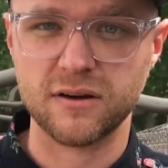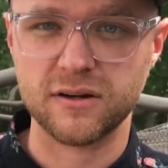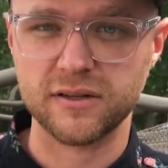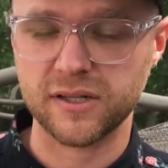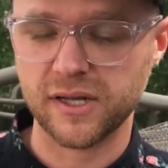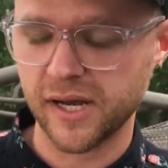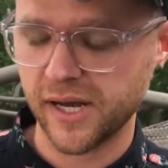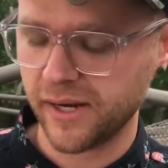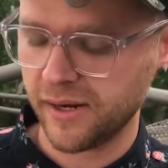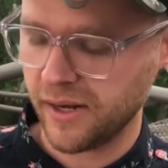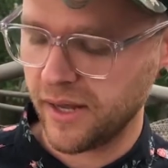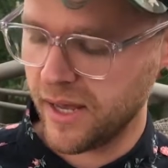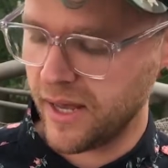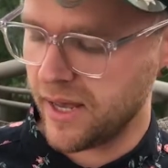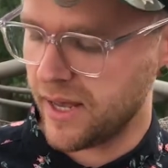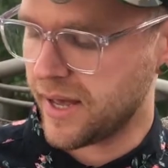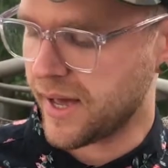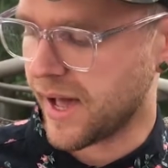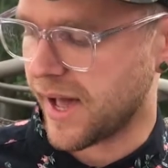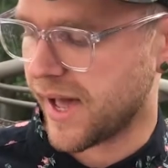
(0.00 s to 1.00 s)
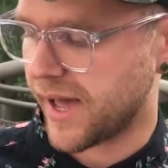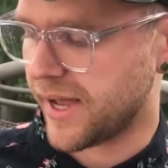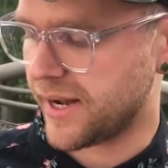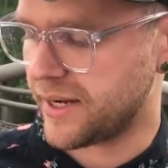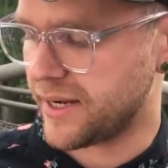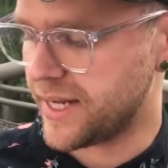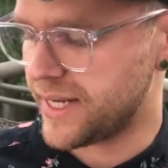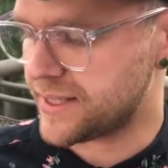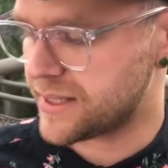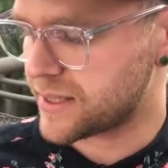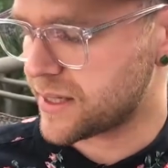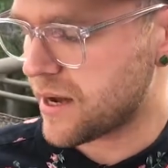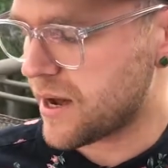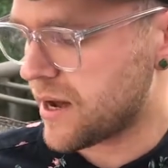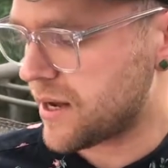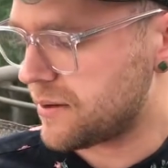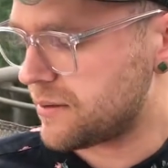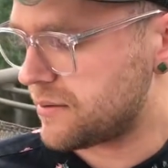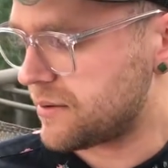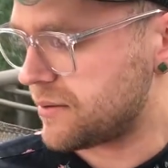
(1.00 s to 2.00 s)
online. And it's
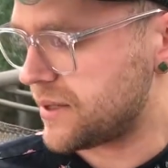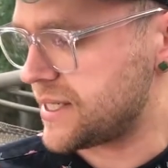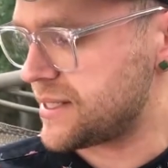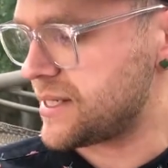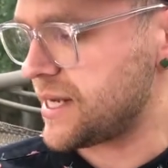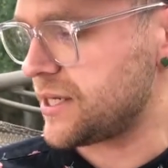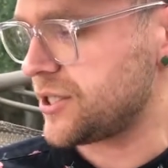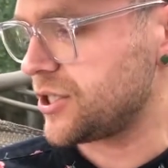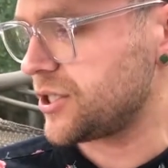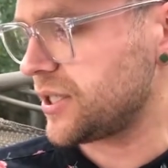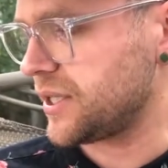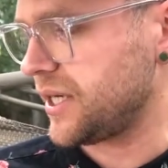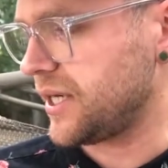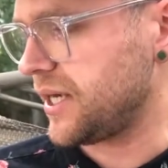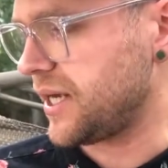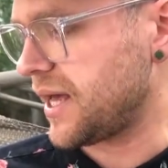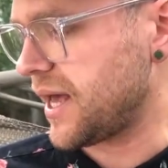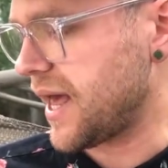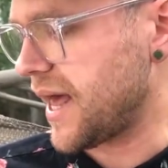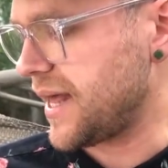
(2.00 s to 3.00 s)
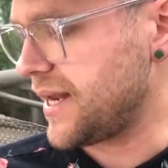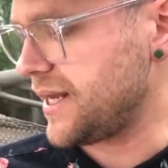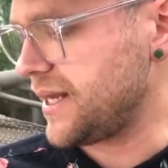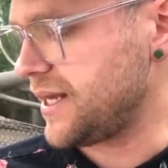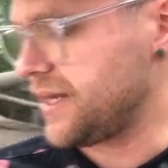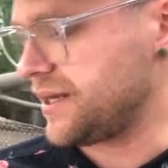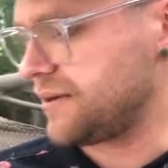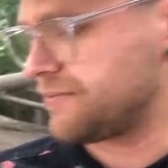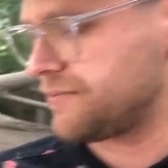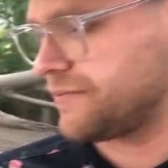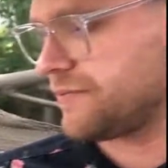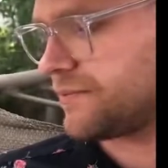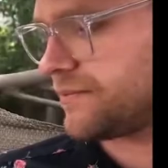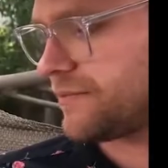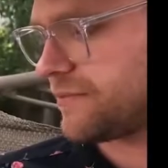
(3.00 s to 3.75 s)
got essentially any